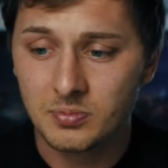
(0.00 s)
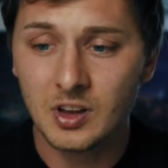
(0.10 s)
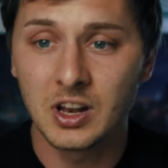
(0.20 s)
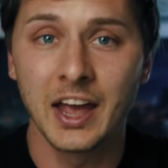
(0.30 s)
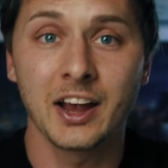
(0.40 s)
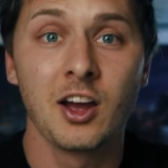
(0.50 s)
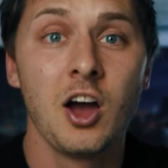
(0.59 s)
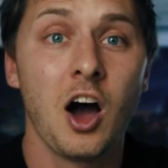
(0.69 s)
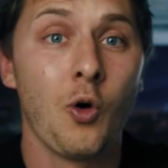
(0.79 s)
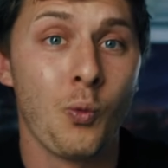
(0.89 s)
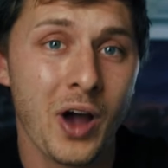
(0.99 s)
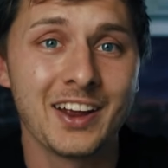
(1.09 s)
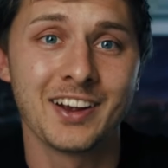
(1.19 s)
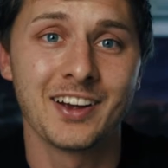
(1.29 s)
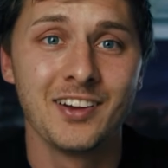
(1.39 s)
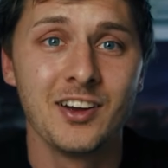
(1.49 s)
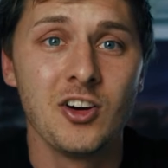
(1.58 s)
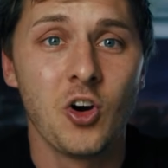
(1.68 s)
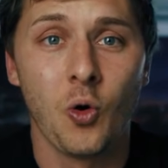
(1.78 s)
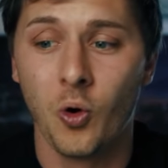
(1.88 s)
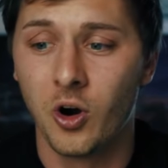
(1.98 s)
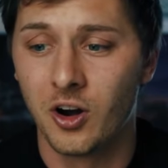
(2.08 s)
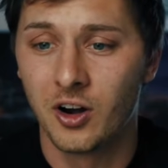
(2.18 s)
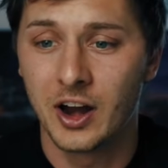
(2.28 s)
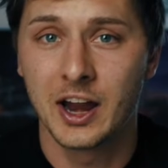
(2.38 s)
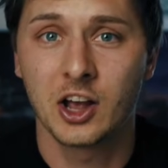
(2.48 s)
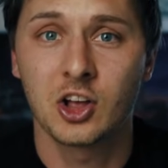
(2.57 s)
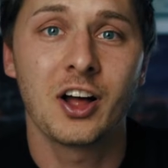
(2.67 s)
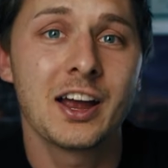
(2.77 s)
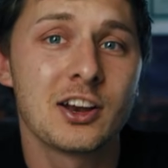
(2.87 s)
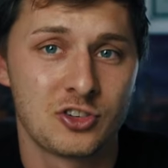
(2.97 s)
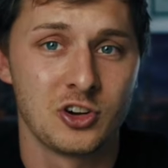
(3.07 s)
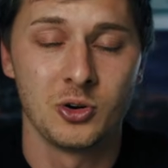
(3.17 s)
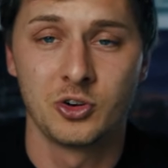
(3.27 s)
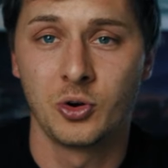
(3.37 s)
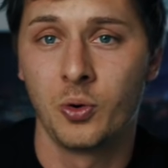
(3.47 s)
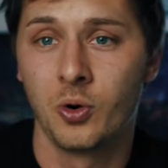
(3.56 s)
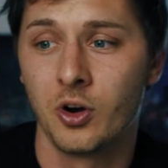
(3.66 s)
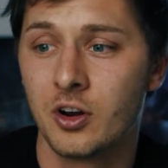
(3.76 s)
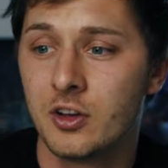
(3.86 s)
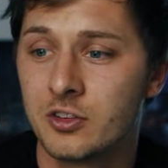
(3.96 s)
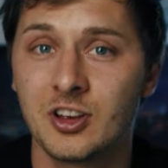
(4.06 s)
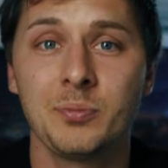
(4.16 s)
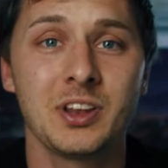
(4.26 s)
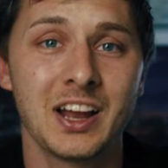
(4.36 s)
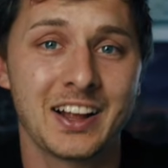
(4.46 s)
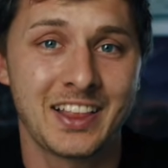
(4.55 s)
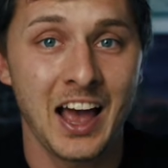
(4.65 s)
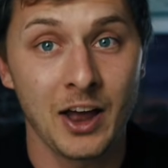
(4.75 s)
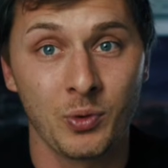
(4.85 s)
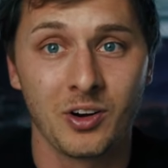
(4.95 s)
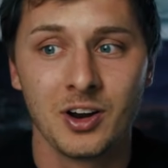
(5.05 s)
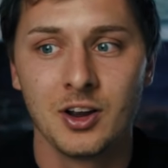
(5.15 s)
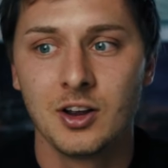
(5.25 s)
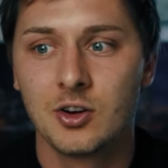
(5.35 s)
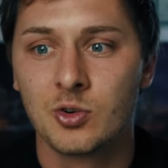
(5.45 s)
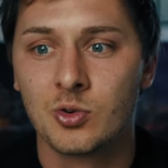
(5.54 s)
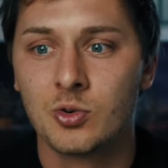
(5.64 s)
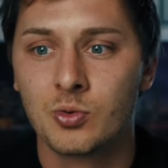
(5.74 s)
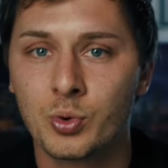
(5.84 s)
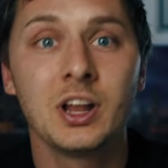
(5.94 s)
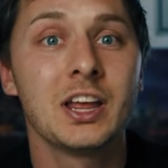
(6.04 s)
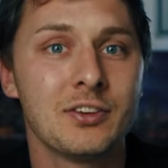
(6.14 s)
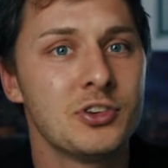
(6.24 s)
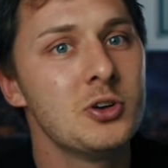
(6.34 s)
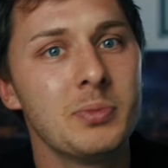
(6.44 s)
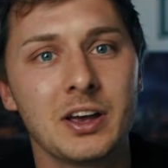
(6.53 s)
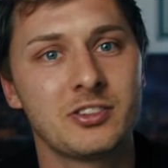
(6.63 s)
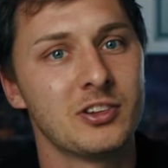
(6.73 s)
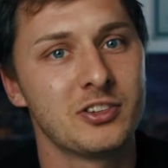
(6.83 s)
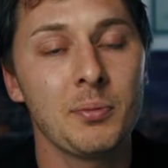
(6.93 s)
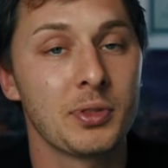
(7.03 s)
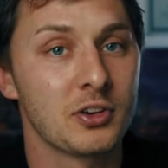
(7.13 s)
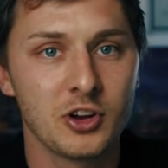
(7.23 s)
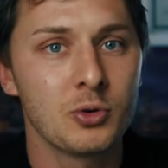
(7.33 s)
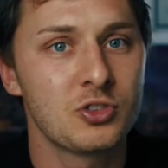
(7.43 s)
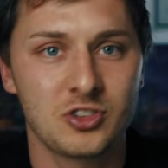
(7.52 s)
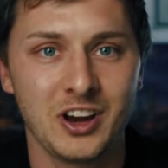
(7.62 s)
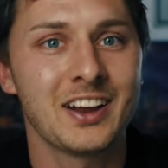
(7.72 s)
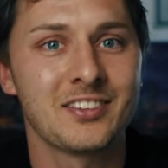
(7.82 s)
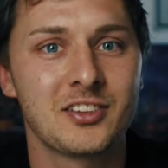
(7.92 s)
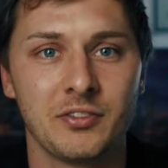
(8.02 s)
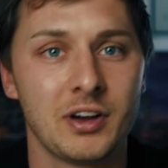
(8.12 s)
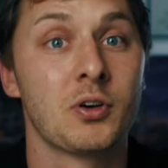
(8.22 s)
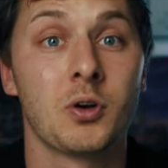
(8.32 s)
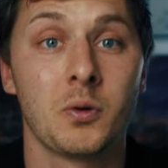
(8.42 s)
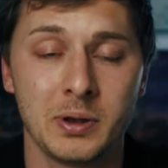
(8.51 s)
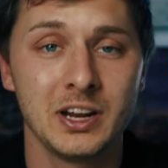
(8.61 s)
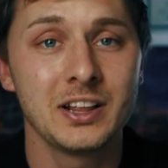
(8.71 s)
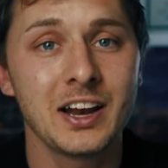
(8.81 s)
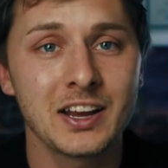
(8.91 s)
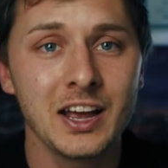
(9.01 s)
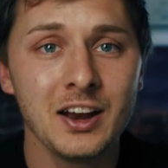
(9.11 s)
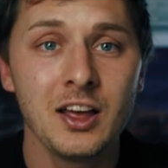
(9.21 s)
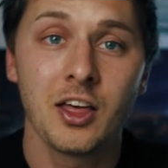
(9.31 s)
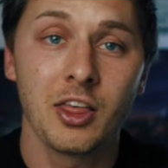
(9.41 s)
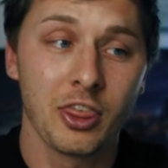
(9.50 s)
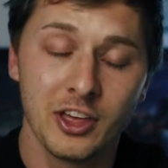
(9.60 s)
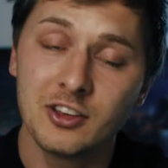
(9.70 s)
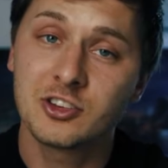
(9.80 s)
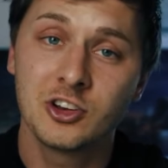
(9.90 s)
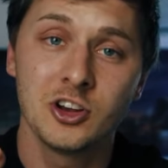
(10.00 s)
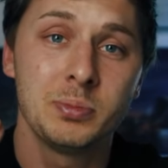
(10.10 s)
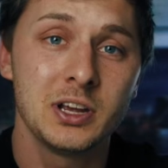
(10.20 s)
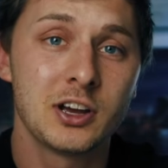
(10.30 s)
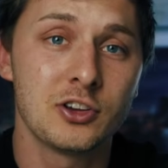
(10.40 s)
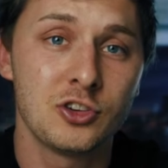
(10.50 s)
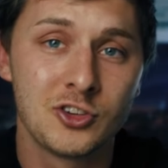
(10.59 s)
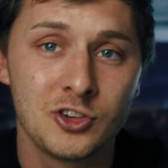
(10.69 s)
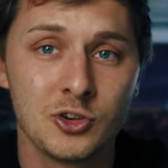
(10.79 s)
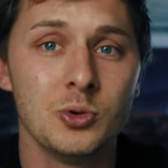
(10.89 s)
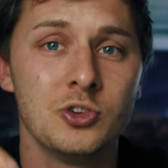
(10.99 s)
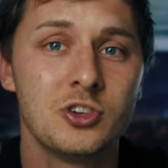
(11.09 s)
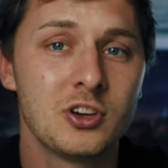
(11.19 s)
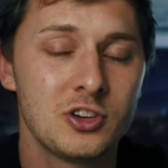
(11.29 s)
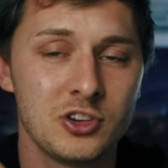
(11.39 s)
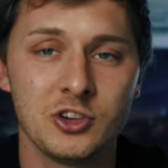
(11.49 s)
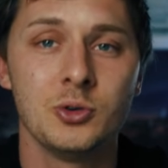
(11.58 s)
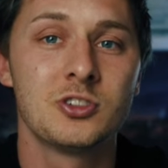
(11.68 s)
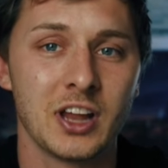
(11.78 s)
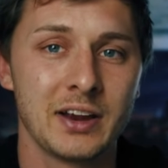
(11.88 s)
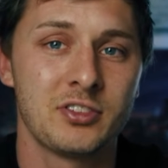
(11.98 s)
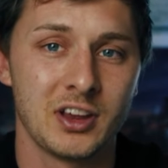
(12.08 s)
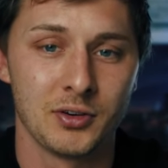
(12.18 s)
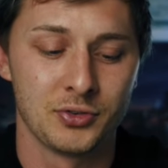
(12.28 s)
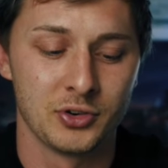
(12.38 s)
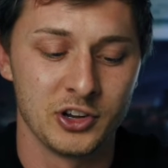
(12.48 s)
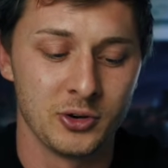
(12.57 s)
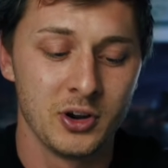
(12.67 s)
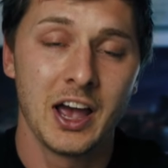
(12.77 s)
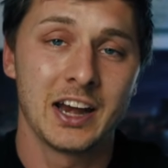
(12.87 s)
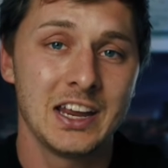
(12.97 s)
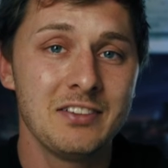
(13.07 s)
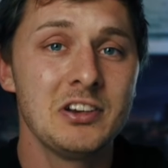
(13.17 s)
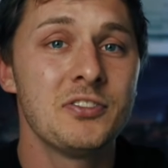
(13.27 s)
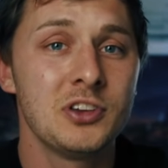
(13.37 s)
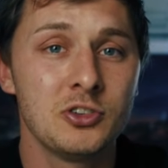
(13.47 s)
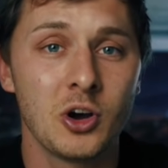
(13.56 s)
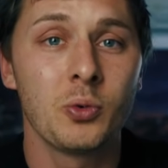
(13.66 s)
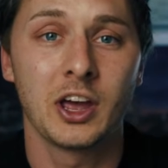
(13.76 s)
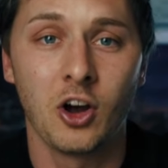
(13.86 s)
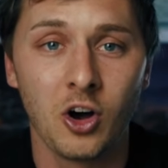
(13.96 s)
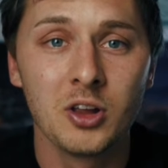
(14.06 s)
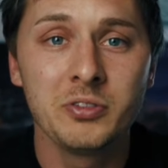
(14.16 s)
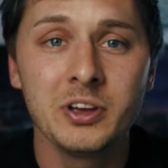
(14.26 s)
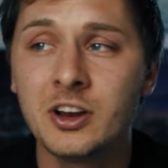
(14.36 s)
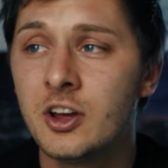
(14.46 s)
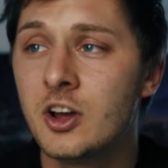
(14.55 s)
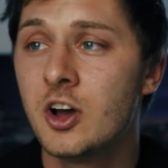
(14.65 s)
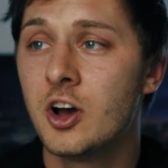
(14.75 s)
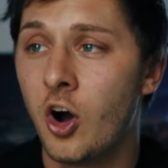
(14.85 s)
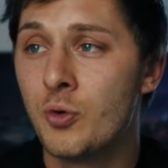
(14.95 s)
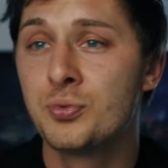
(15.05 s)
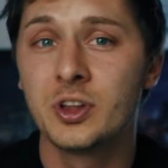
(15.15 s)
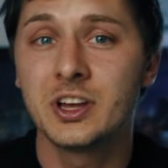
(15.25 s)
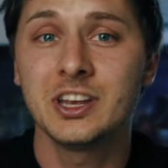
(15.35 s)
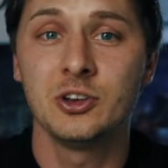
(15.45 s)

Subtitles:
like a wedding or a client shoot or something like that, where really, if you mess this up, there's no chance of ever repeating that again, this could be a huge, huge lifesaver for you. And even if you don't get all of it, hopefully you